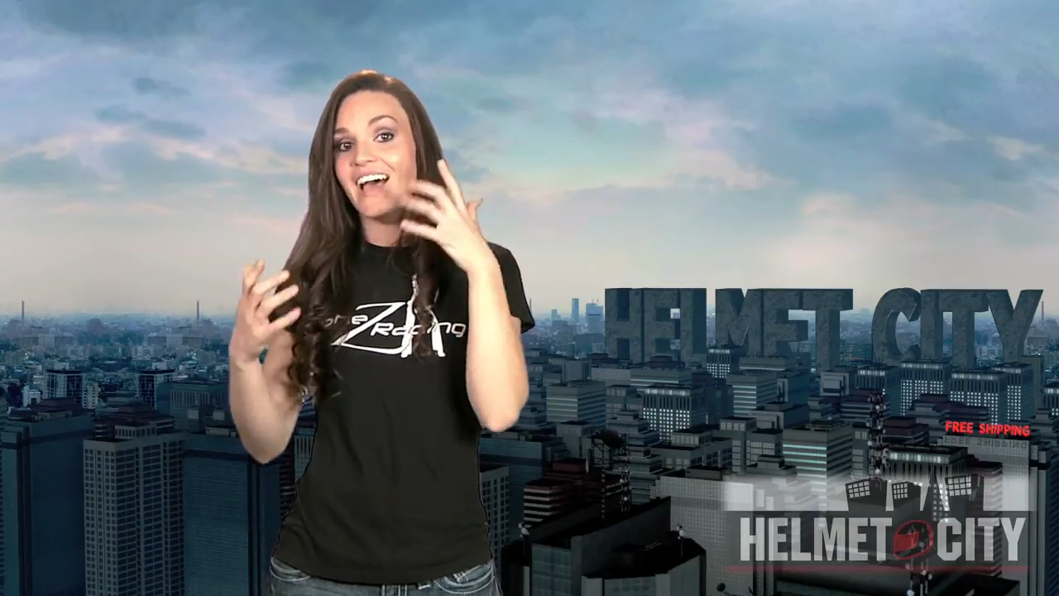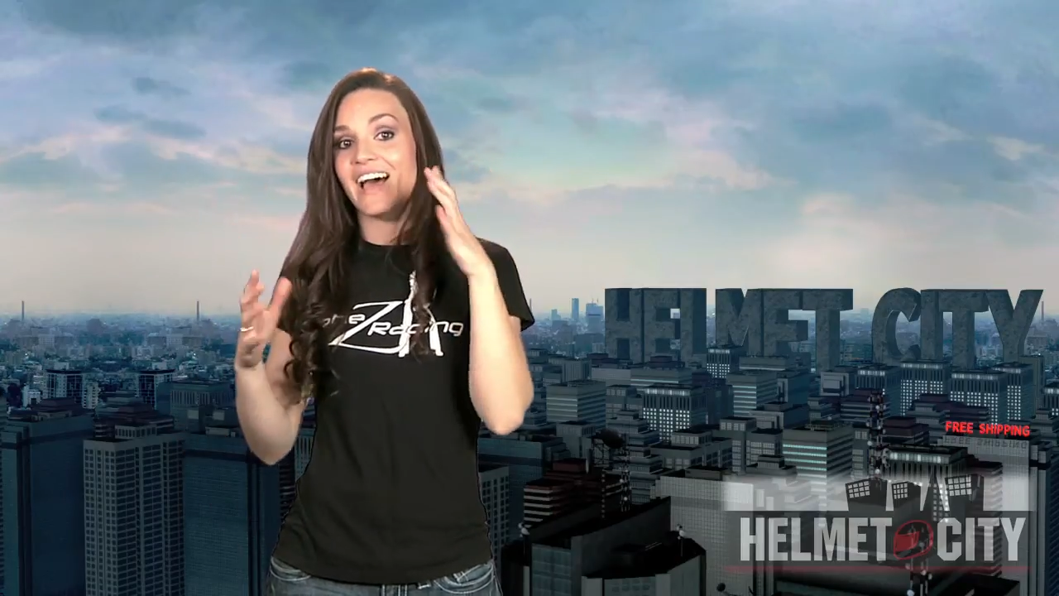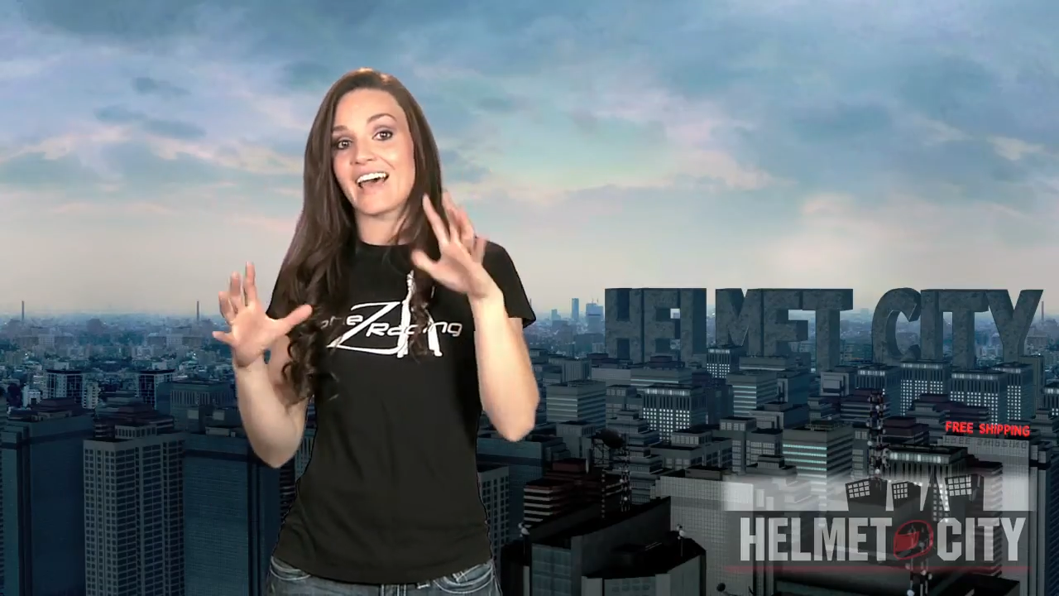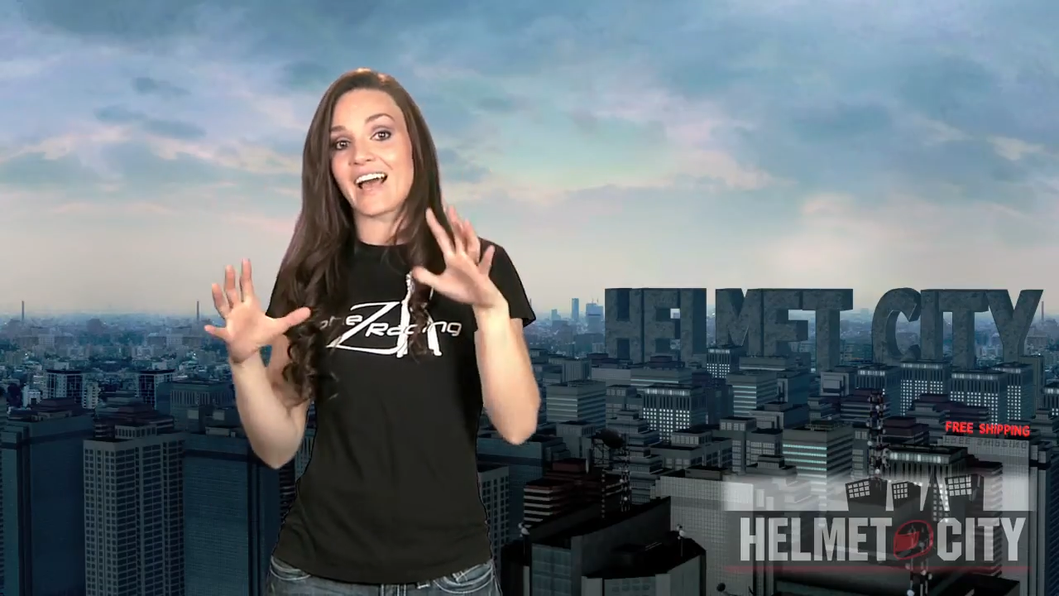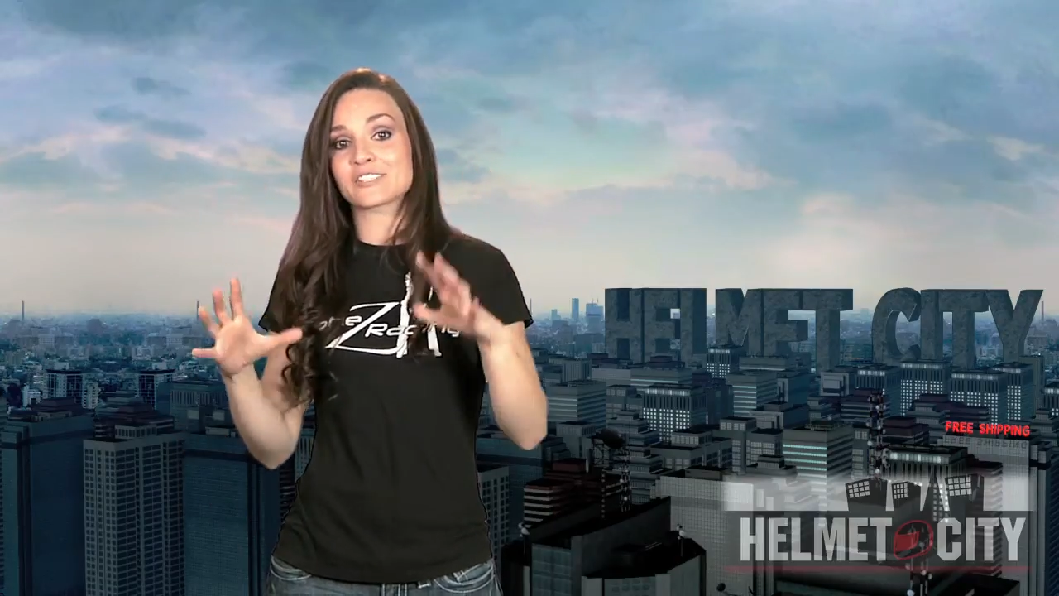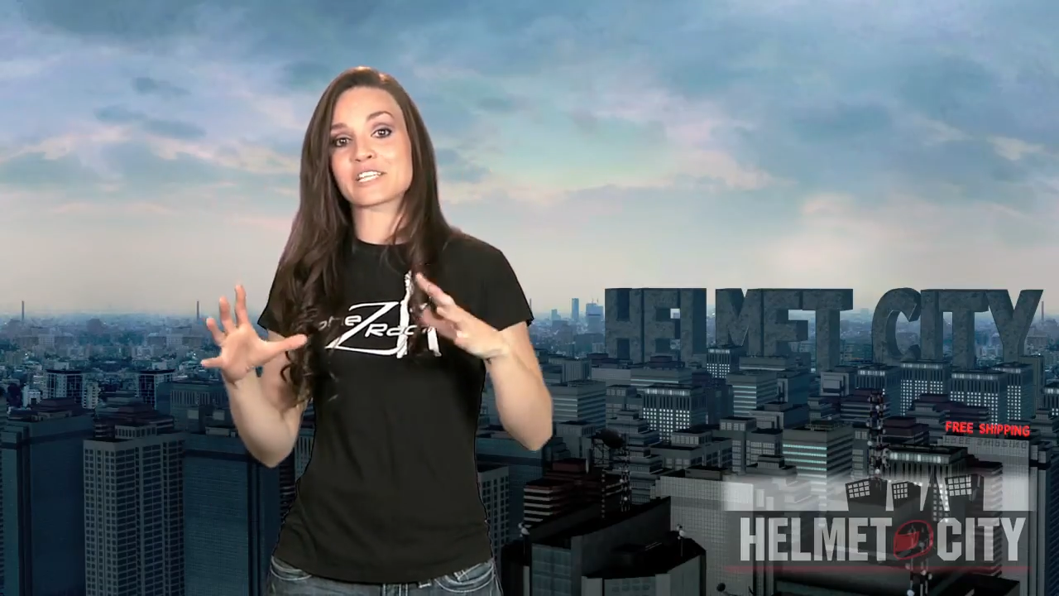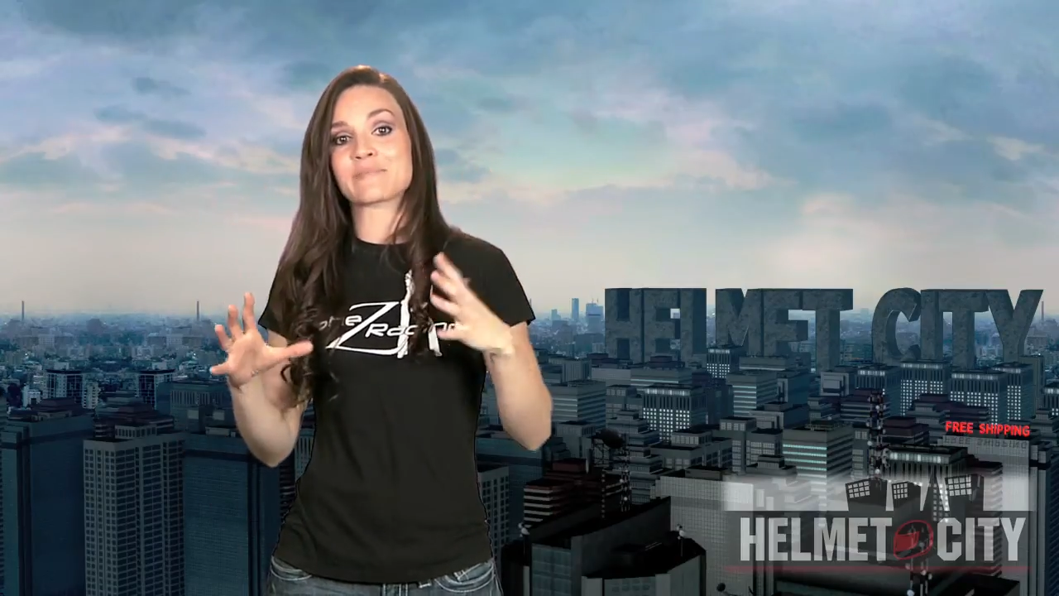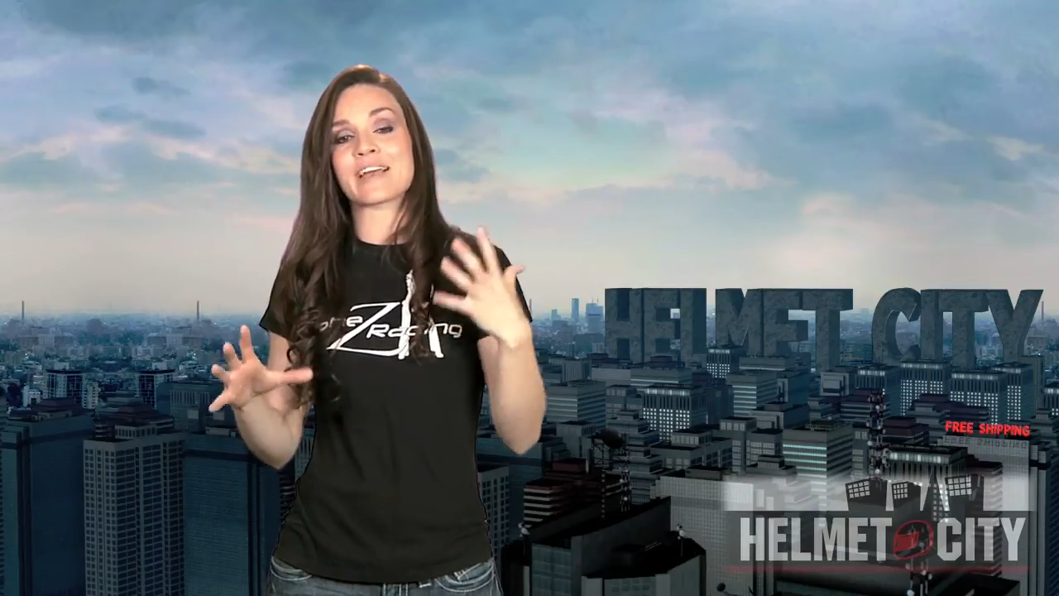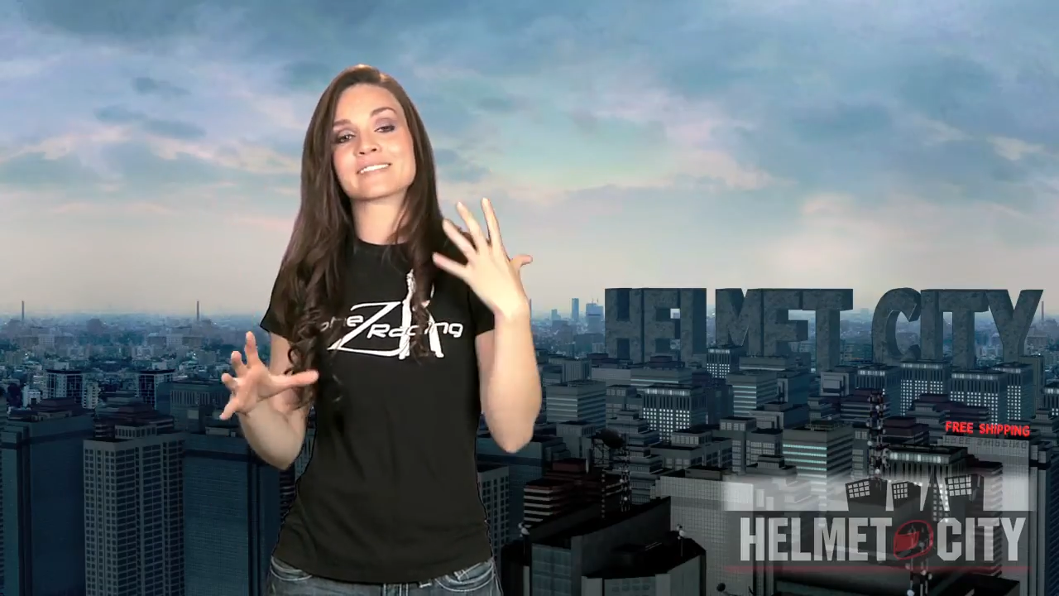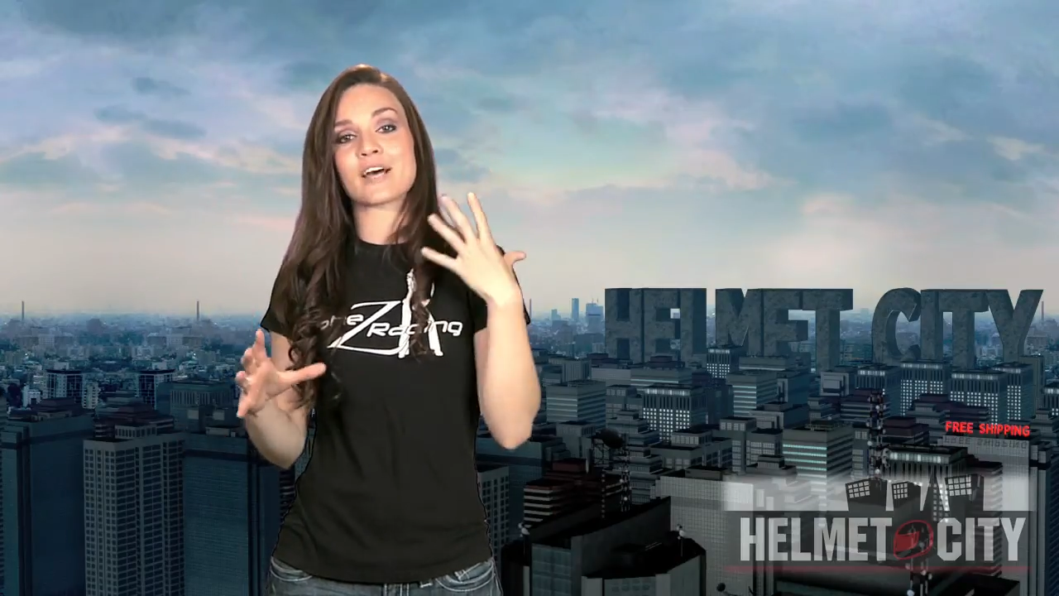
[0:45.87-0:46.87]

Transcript: and actually makes